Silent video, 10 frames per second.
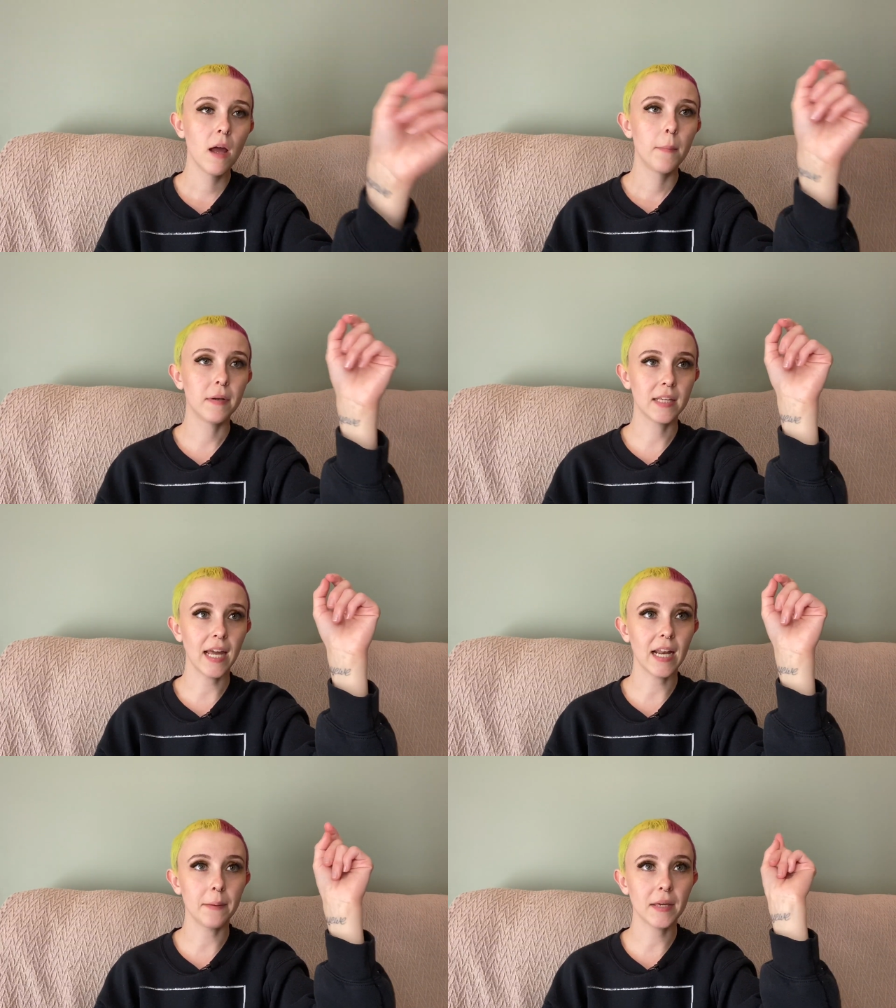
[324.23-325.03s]
But
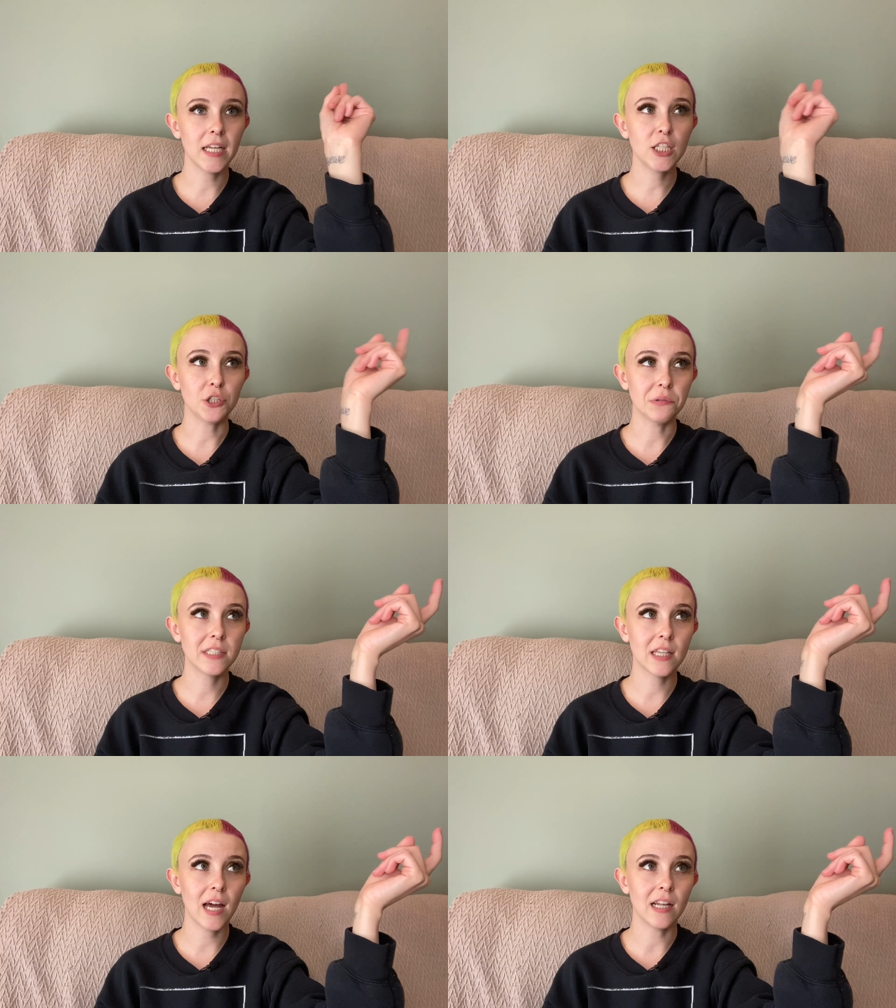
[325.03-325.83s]
again, I'm getting used
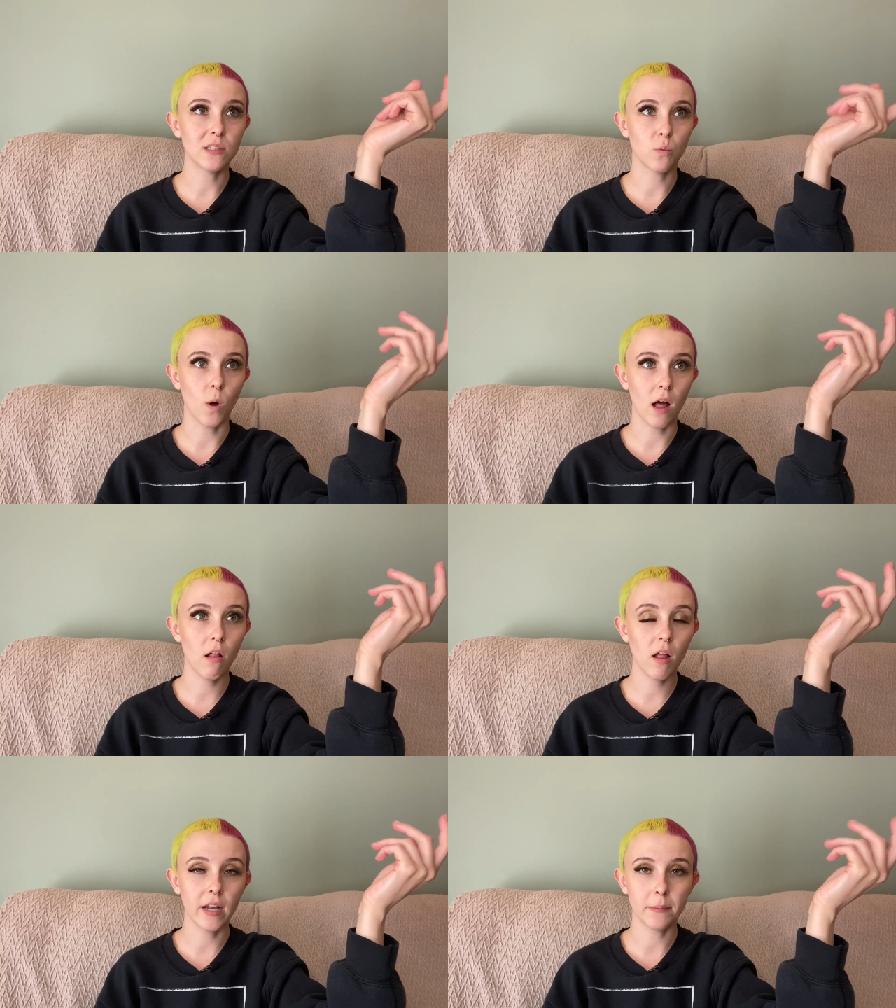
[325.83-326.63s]
to that as
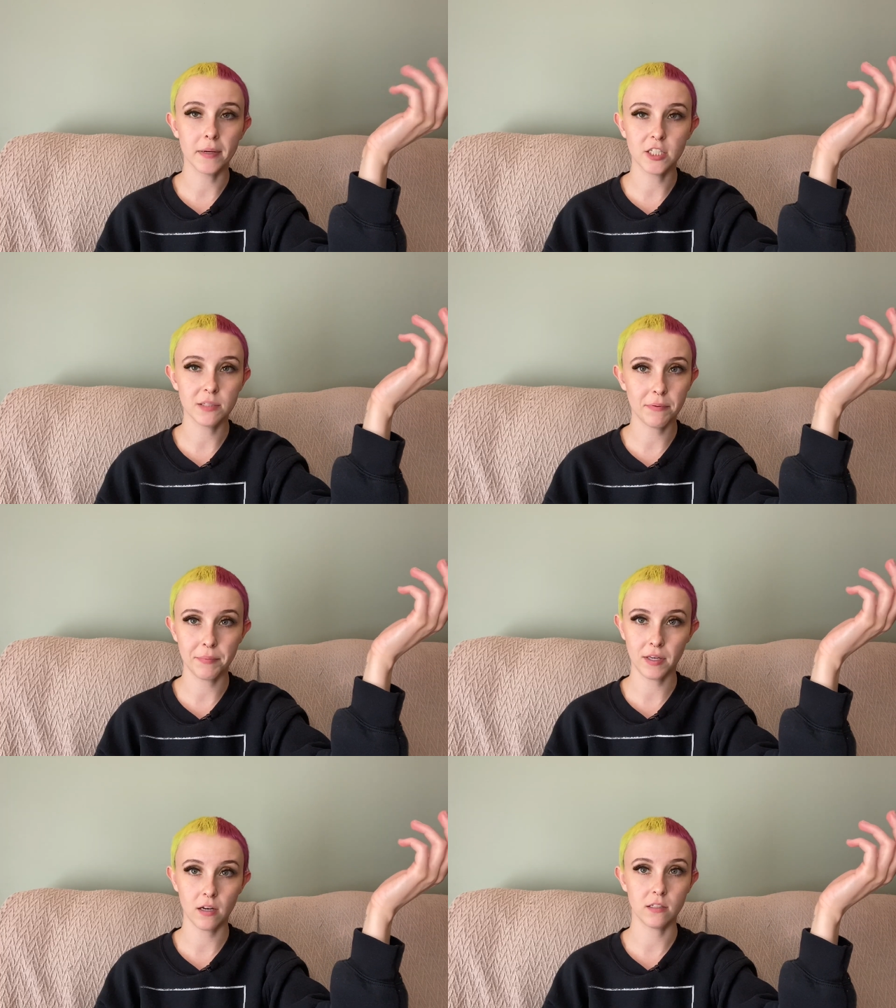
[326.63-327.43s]
well, and it might just be
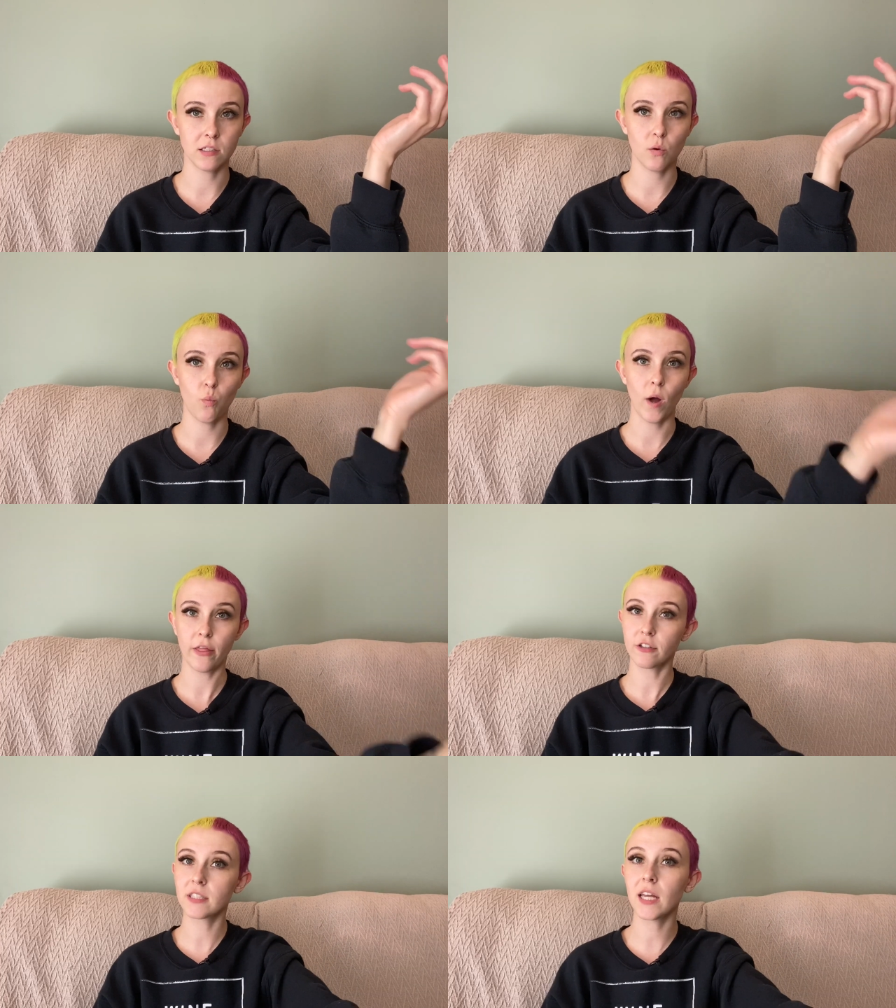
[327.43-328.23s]
because the
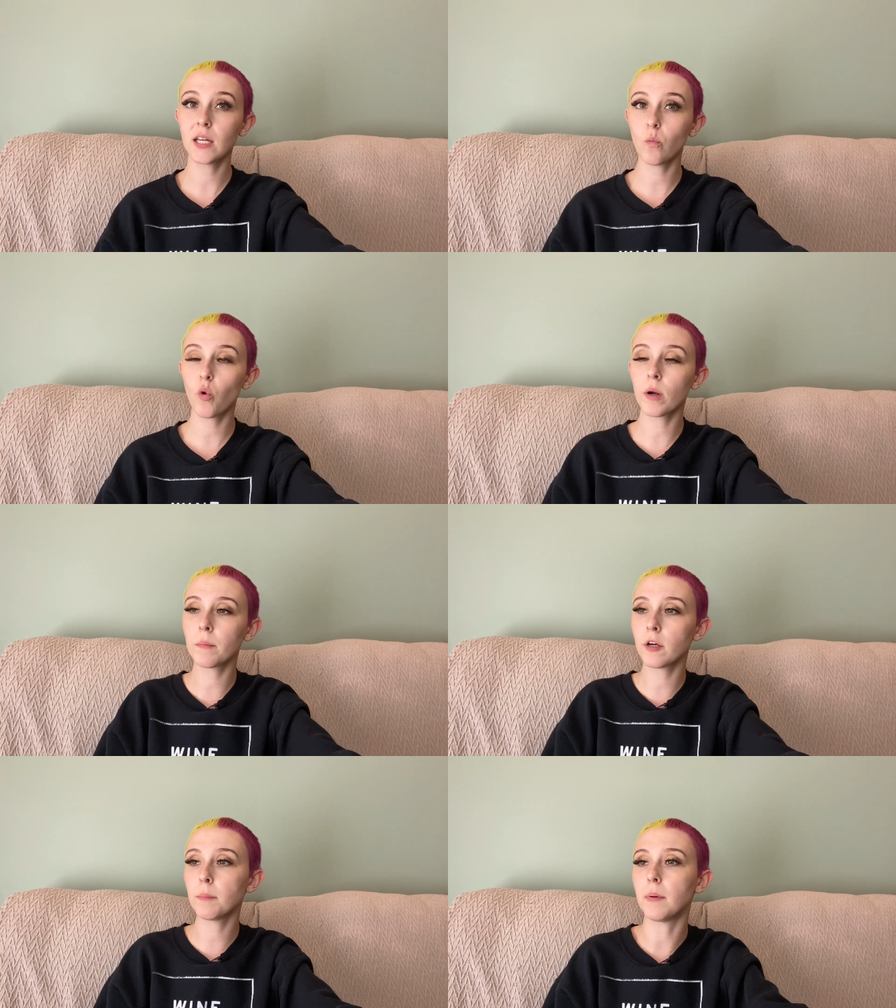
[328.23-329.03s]
weather's getting
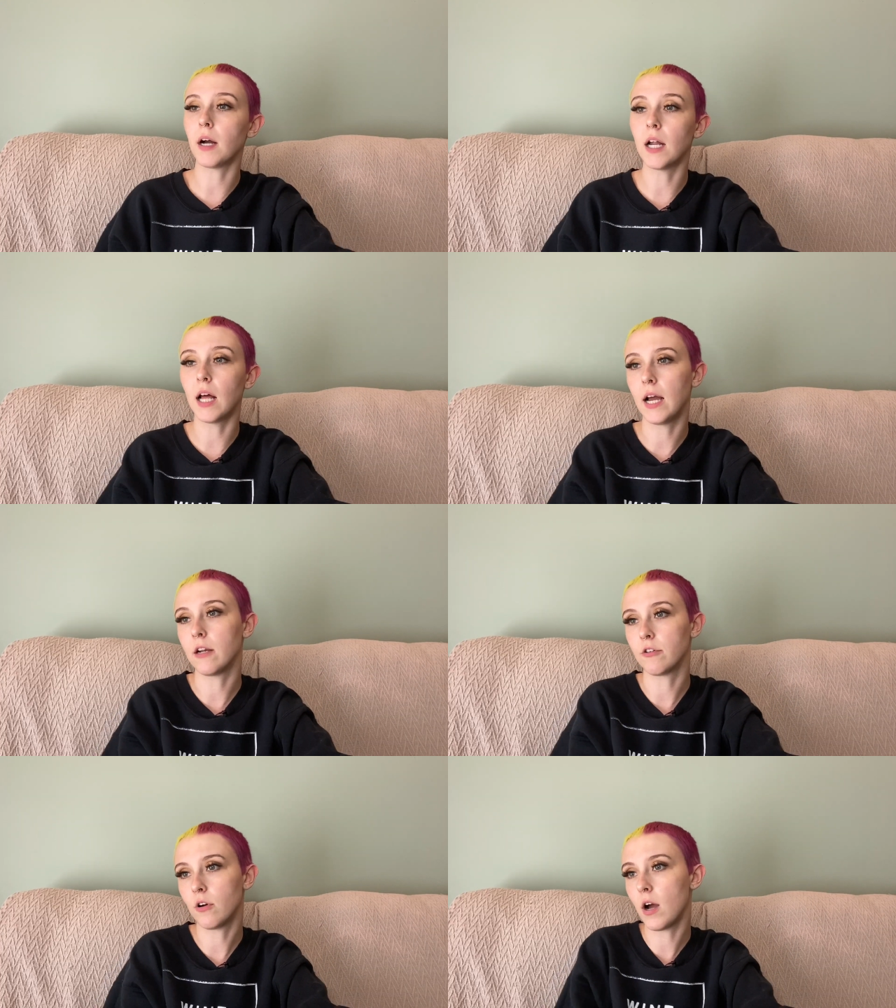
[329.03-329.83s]
warmer, but I
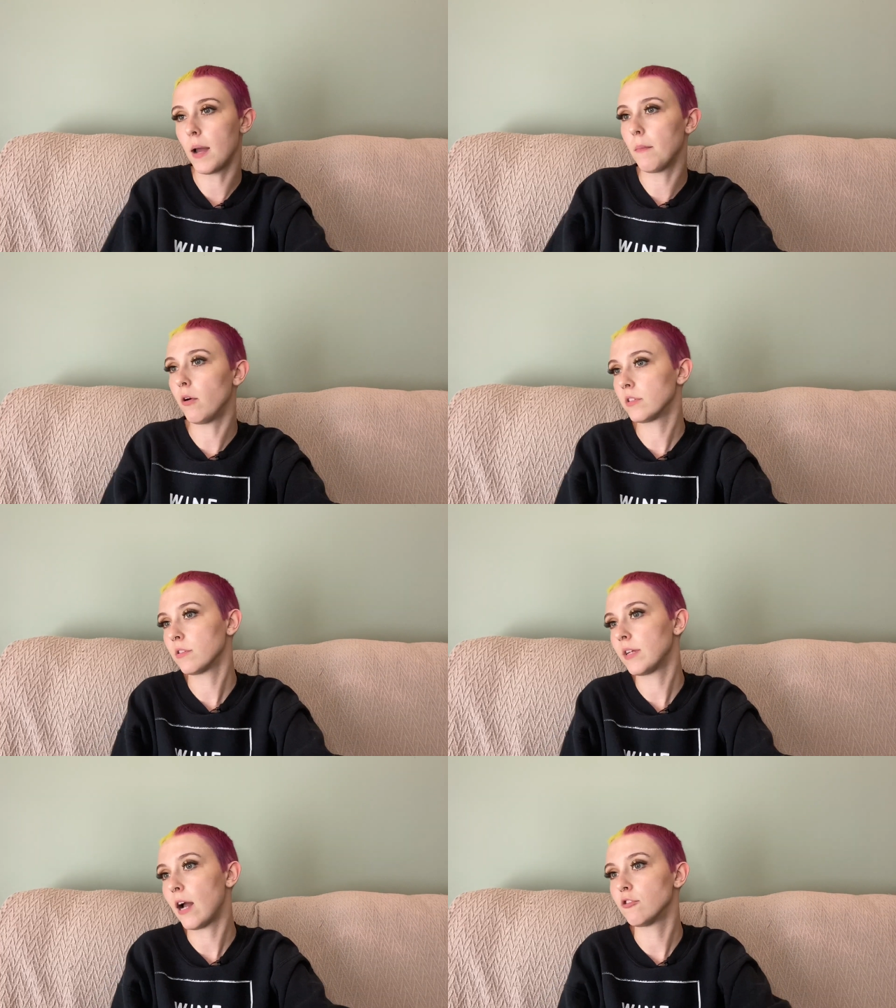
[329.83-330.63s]
don't know. I'm also
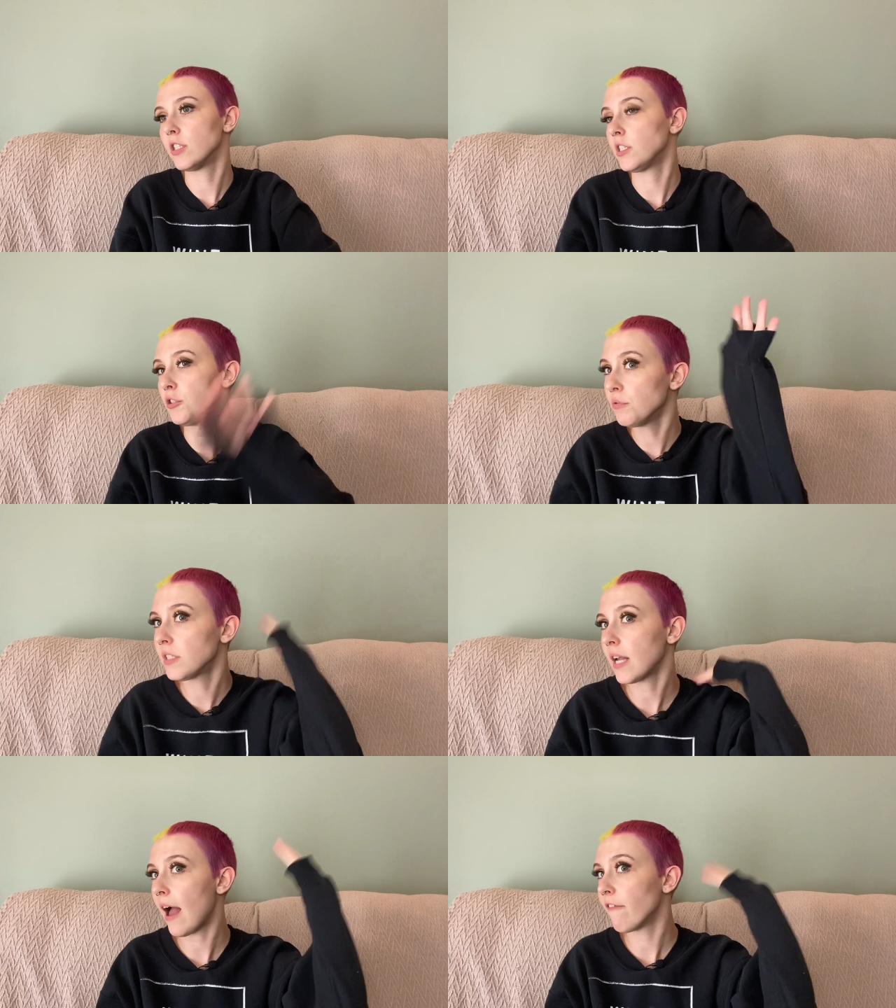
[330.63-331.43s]
now just used
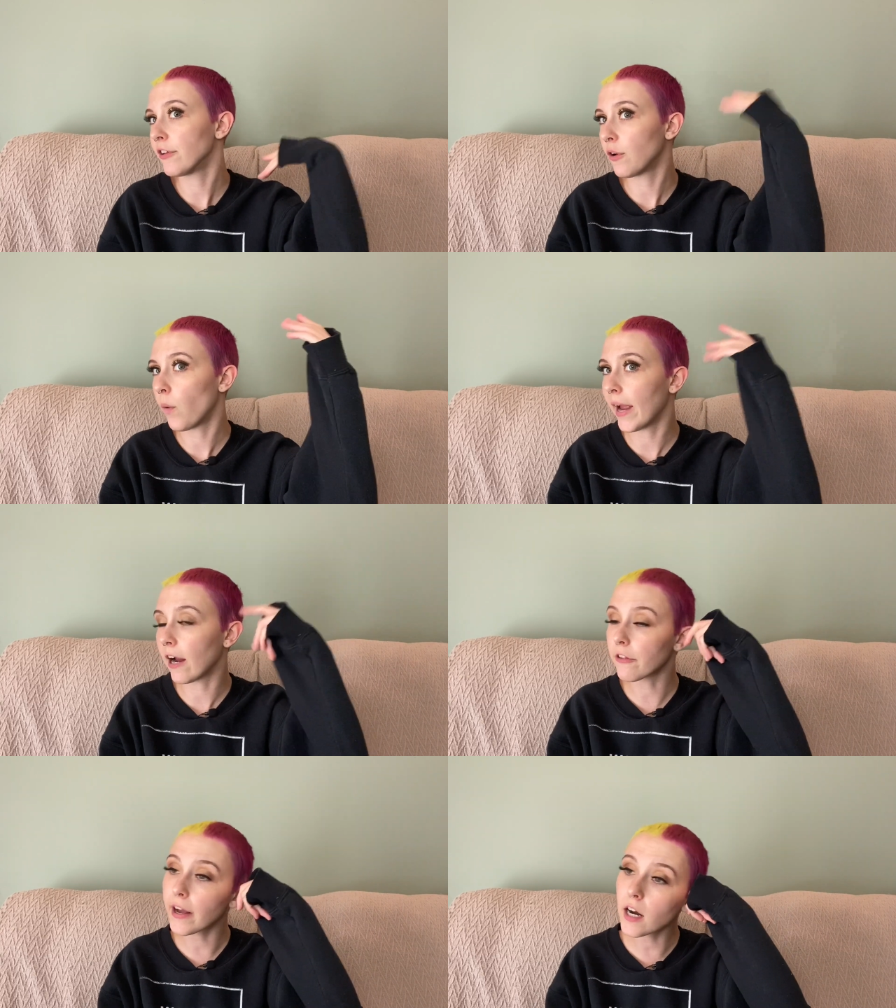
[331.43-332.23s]
to having no
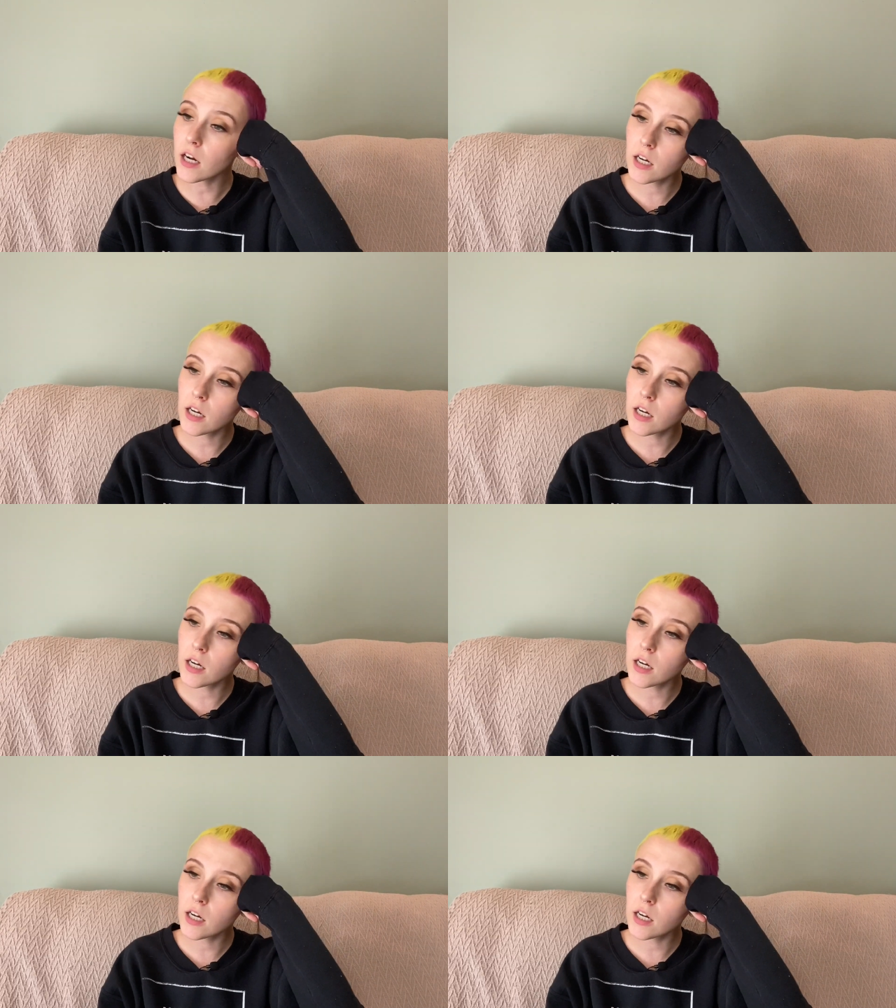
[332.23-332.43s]
hair there.